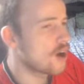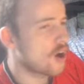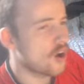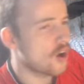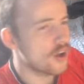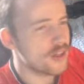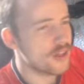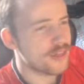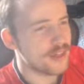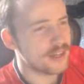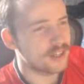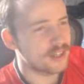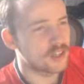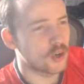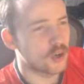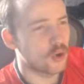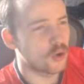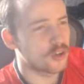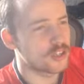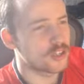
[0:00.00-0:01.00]
I think
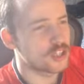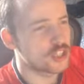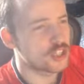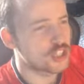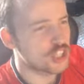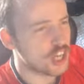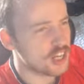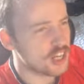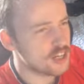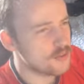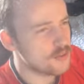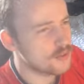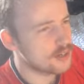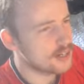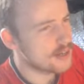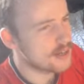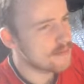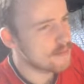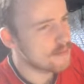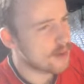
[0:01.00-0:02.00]
Gorgon
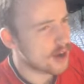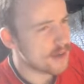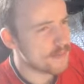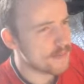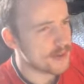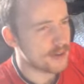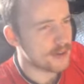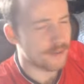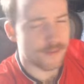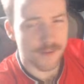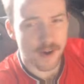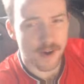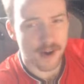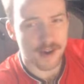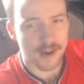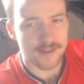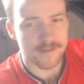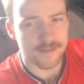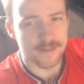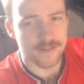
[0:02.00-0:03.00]
genuinely might be a
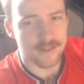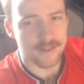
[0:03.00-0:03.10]
5.